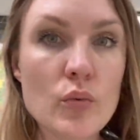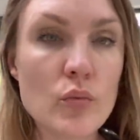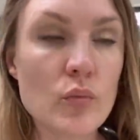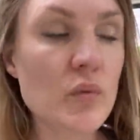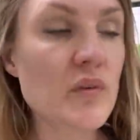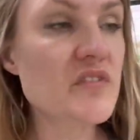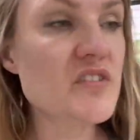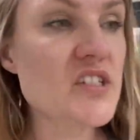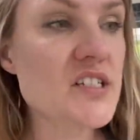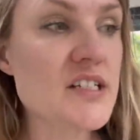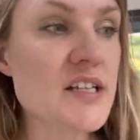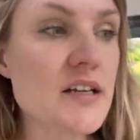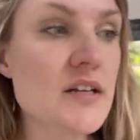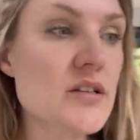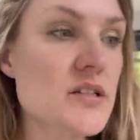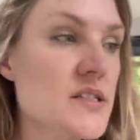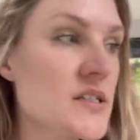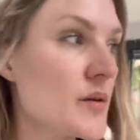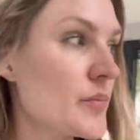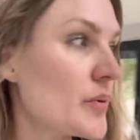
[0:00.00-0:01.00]
We've just had our
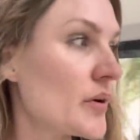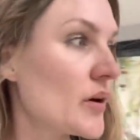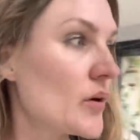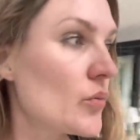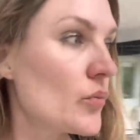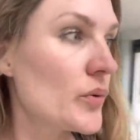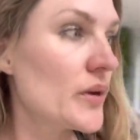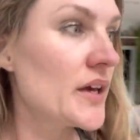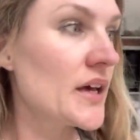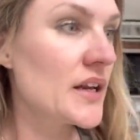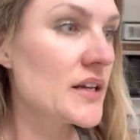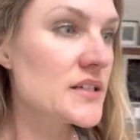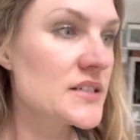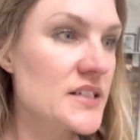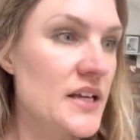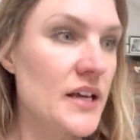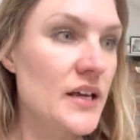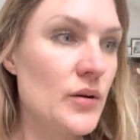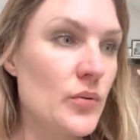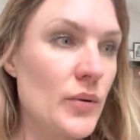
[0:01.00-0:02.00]
supper. We had a
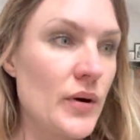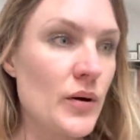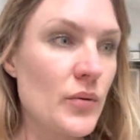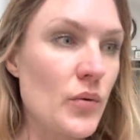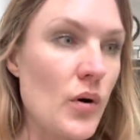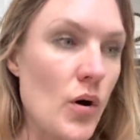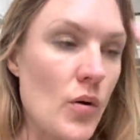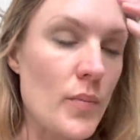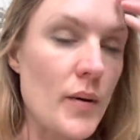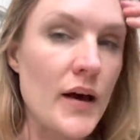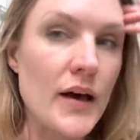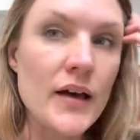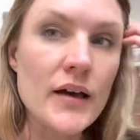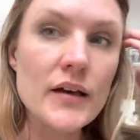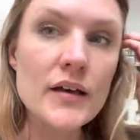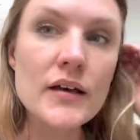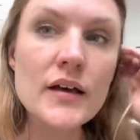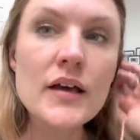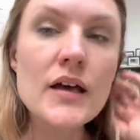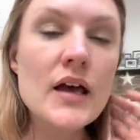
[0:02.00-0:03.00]
takeaway a while
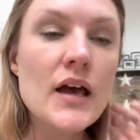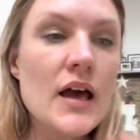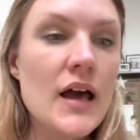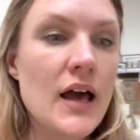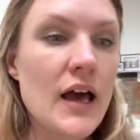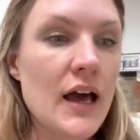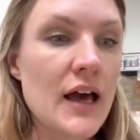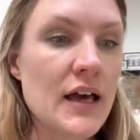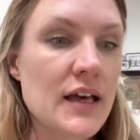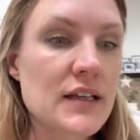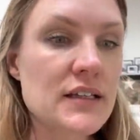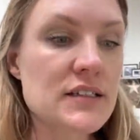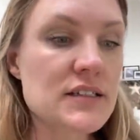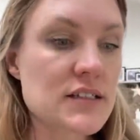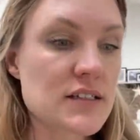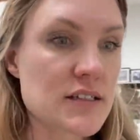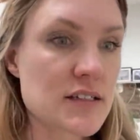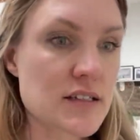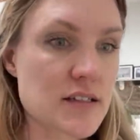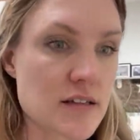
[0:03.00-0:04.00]
back
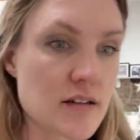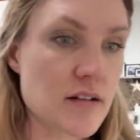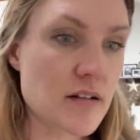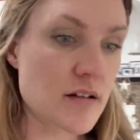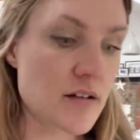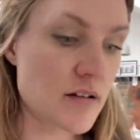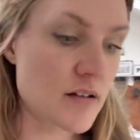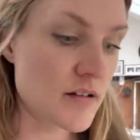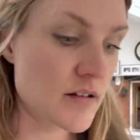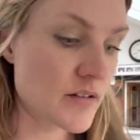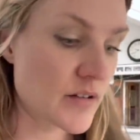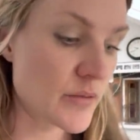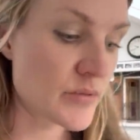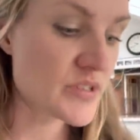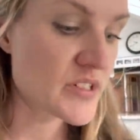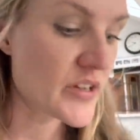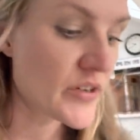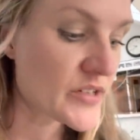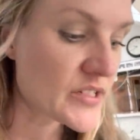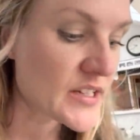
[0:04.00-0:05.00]
and there
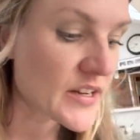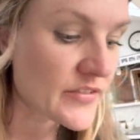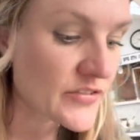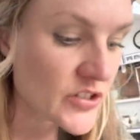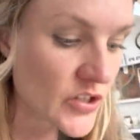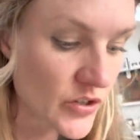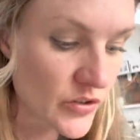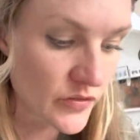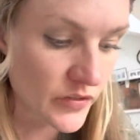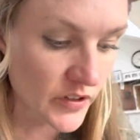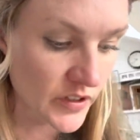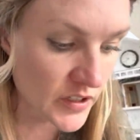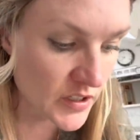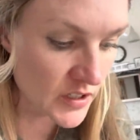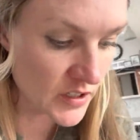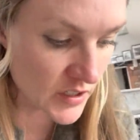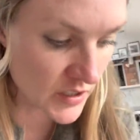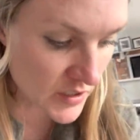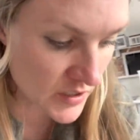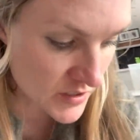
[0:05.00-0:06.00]
was loads left over.
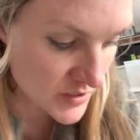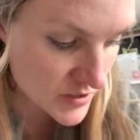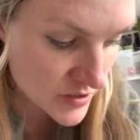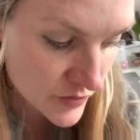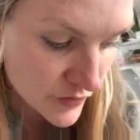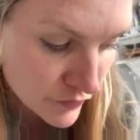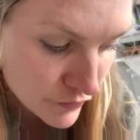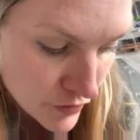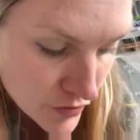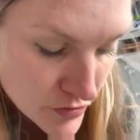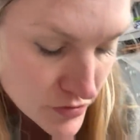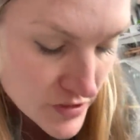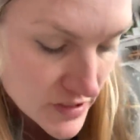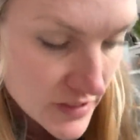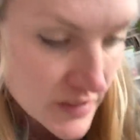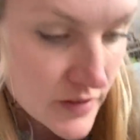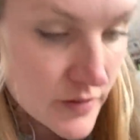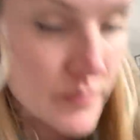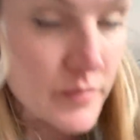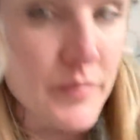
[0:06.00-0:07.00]
So I froze
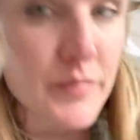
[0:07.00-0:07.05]
it.